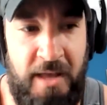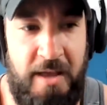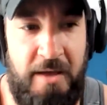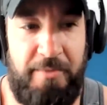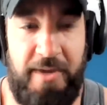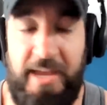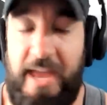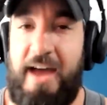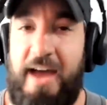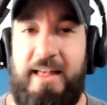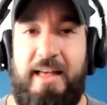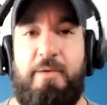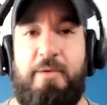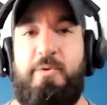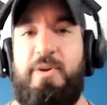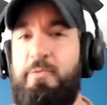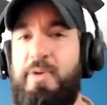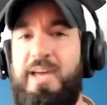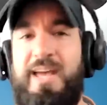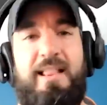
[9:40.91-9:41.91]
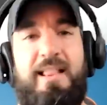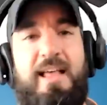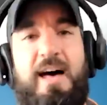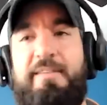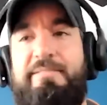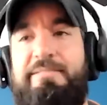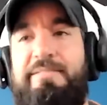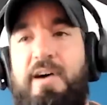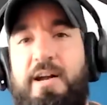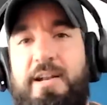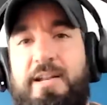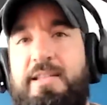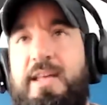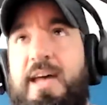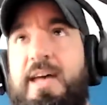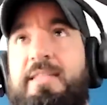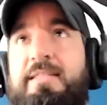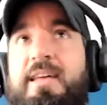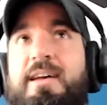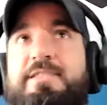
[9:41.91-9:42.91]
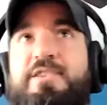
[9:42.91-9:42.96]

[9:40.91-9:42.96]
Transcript: but yeah, like we, we had a lot of fun. And, and